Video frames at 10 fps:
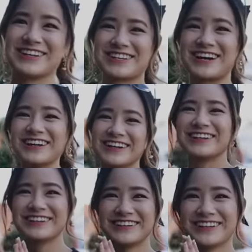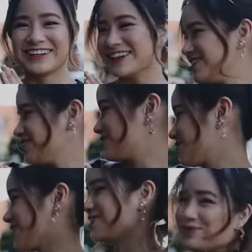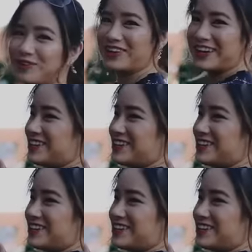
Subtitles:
you excited? So we don't have to walk